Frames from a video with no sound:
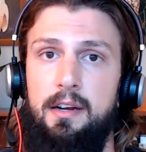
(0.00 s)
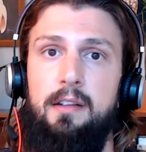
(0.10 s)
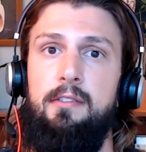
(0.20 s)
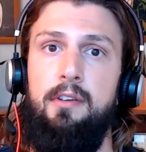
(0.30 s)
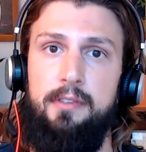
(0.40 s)

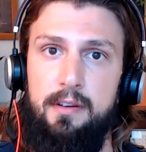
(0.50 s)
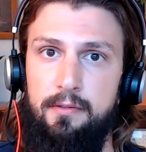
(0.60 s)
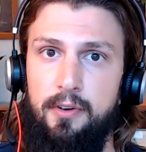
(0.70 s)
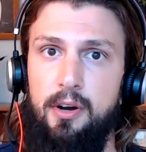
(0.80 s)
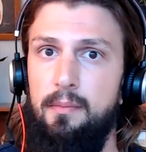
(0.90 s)
consulting
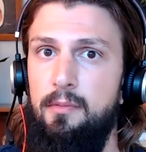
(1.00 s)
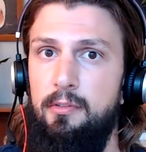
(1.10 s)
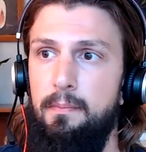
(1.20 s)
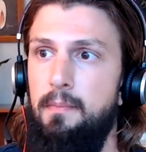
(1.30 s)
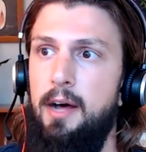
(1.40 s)
firm's
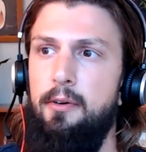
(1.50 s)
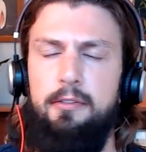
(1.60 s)
model,